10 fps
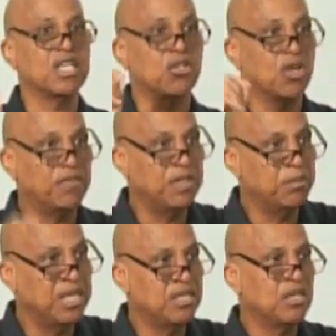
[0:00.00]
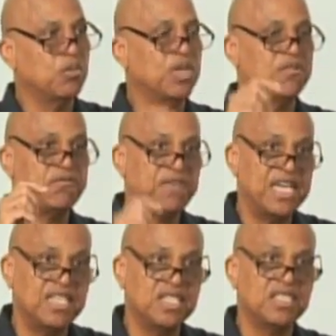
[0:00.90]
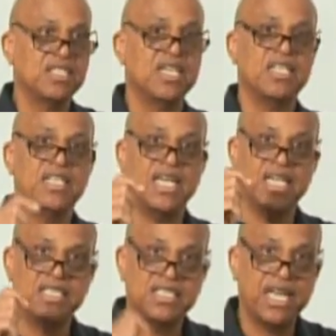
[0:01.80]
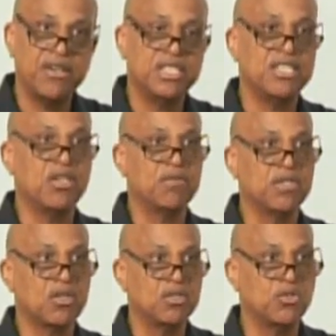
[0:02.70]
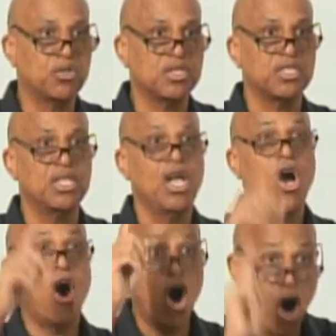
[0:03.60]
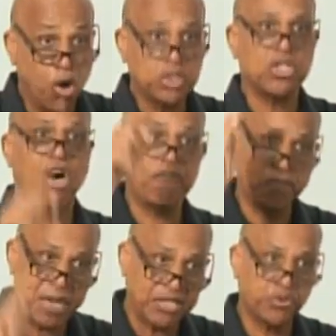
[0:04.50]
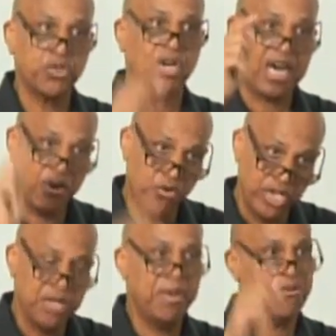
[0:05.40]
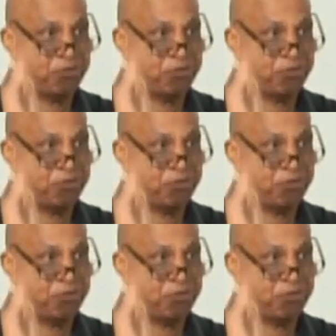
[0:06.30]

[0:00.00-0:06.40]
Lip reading: The government will finance the entirety of the construction out of Petrocaribe